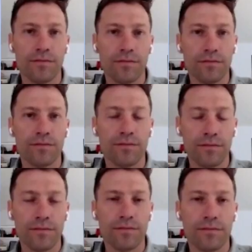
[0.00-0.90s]

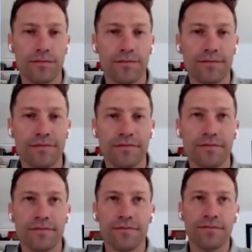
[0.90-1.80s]

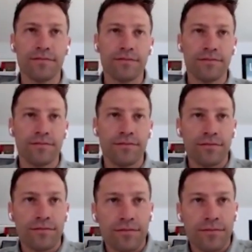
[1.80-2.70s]

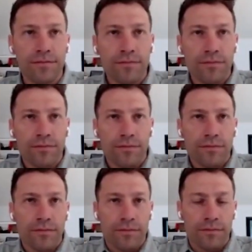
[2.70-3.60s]

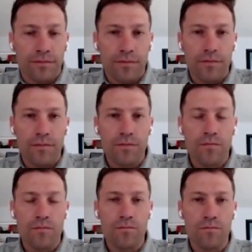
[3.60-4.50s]
This person isn't speaking.